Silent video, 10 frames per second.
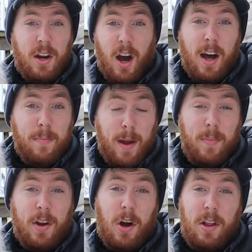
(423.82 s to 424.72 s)
God might
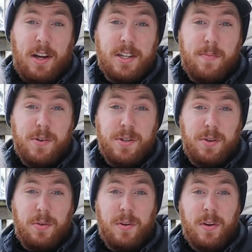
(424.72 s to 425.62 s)
be calling us to
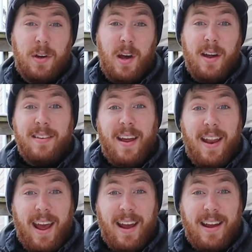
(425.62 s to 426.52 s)
pursue.
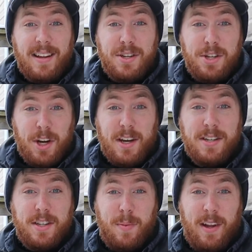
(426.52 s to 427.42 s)
Today is
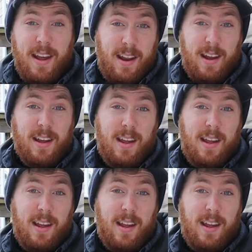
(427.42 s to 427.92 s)
just the beginning.